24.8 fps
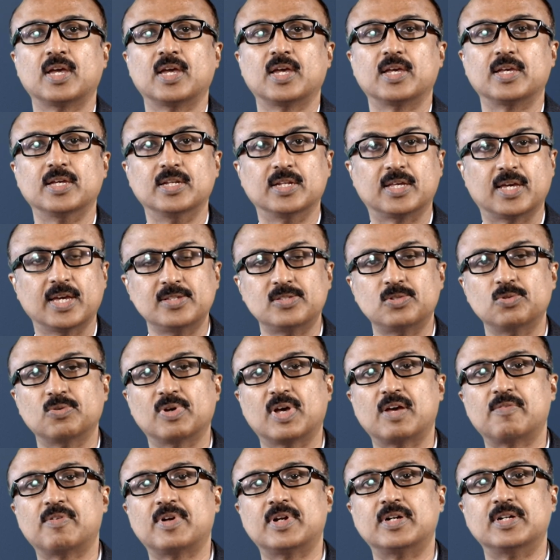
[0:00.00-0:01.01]
In case you
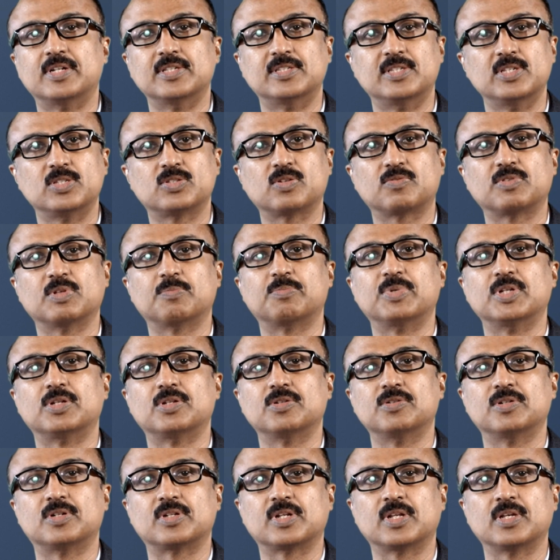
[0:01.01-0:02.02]
have a disease of the
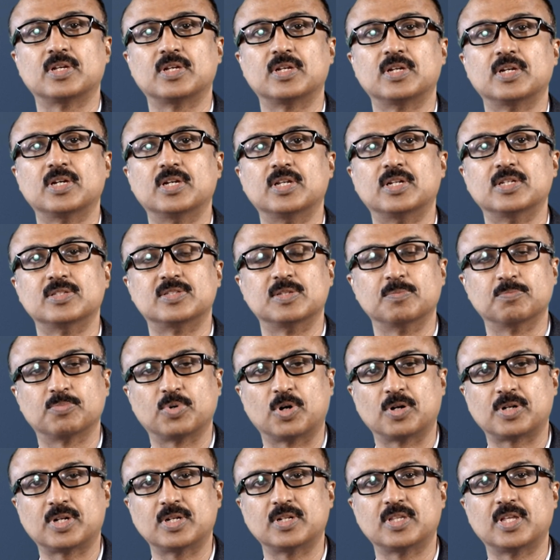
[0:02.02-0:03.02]
pituitary, it is
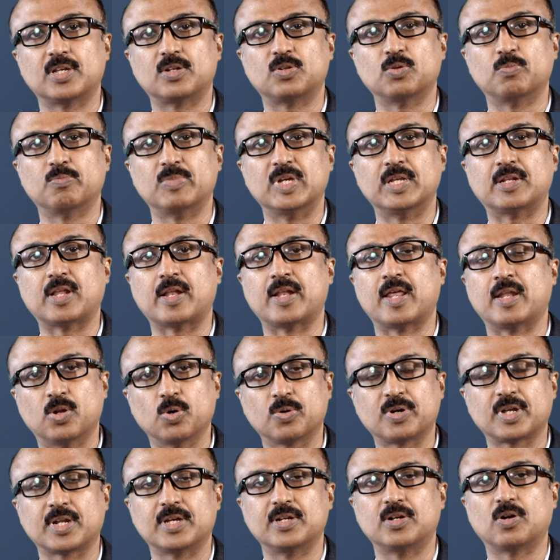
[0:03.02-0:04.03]
important that you meet an
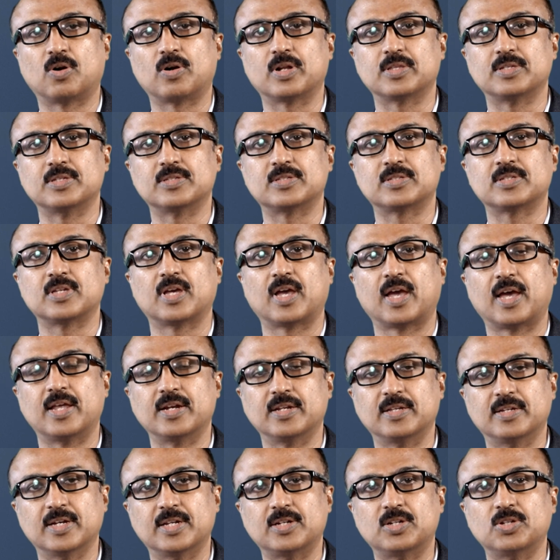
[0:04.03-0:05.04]
endocrinologist
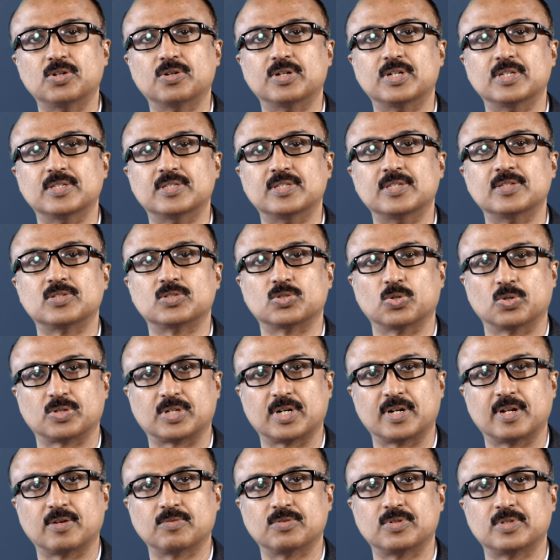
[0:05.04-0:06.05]
and get your disease
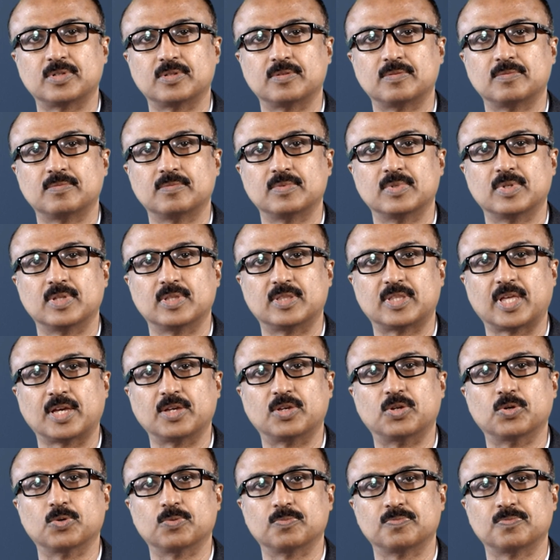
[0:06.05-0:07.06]
sorted out. Thank you.